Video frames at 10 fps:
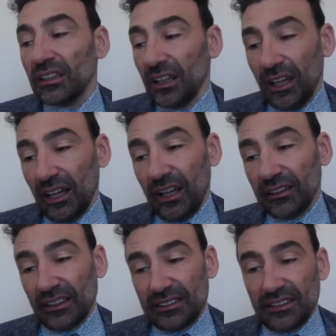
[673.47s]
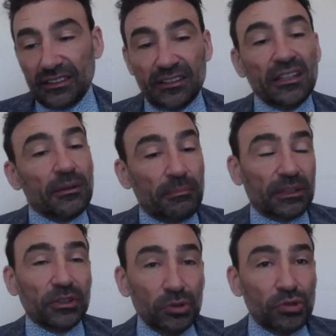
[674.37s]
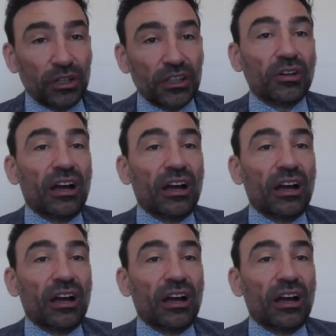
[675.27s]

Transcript: and that's it. But usually you have